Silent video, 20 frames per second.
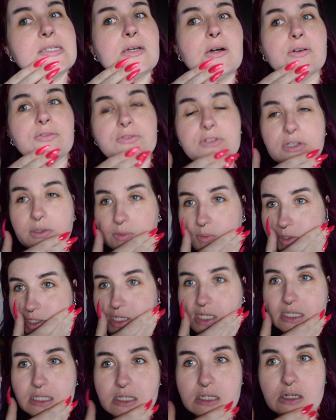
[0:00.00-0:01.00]
soft,
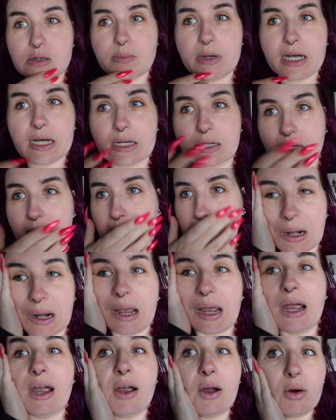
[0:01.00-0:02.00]
which isn't too bad.
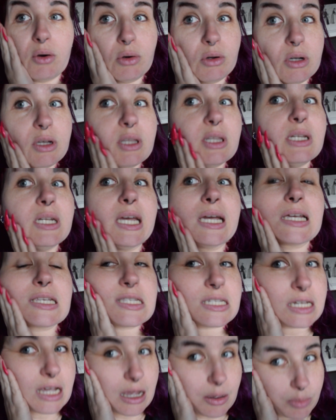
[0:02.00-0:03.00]
Now, next
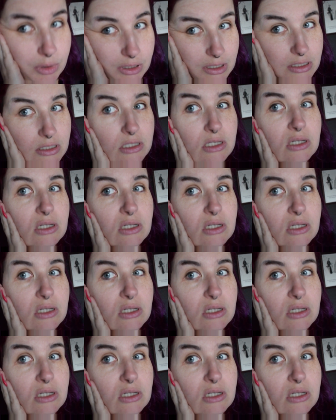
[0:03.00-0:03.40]
step is